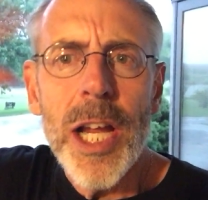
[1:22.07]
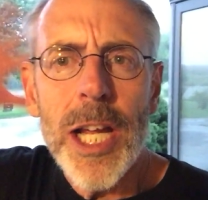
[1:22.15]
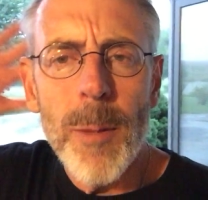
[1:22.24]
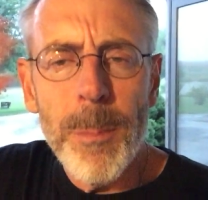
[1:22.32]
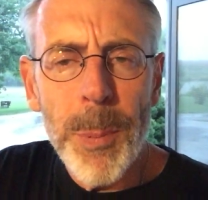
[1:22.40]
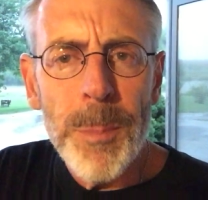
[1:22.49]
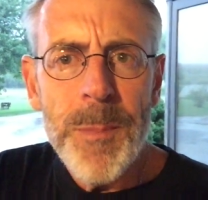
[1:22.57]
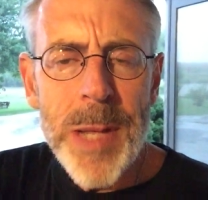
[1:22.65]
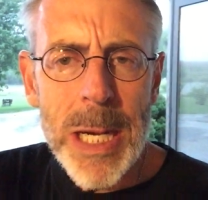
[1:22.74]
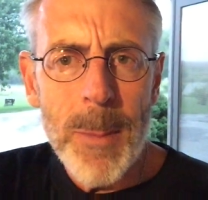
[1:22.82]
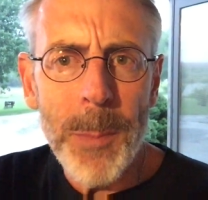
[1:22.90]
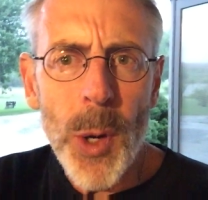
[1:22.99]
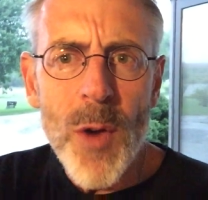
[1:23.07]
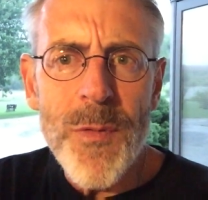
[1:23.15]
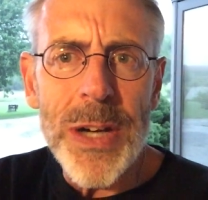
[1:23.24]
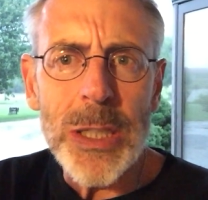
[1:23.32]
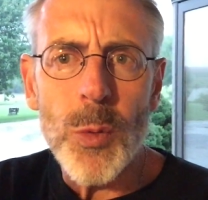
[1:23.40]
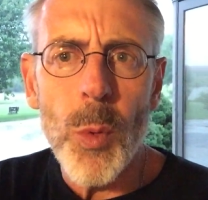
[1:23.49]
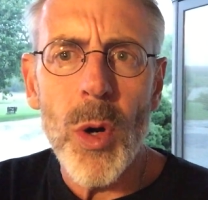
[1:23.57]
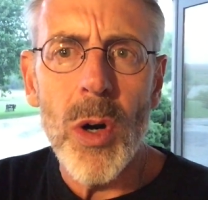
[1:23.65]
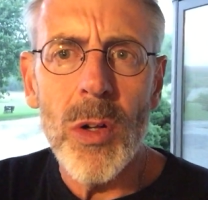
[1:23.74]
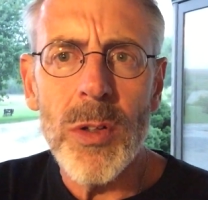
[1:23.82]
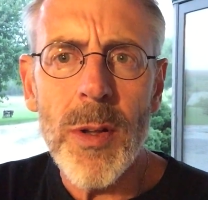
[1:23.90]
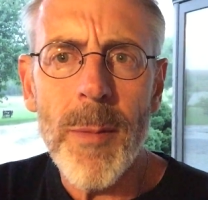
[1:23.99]
In a perfect
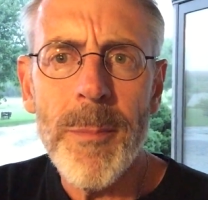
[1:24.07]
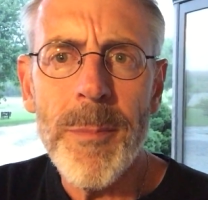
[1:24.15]
world,